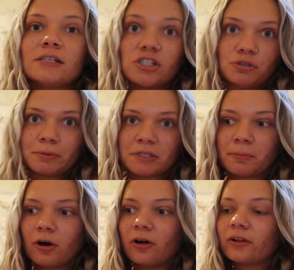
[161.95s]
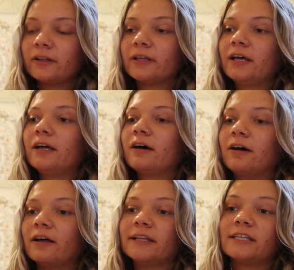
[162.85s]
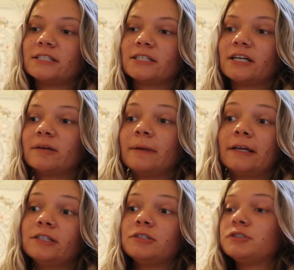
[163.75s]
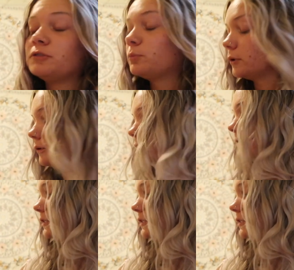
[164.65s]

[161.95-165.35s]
super small on the Instagram and YouTube world.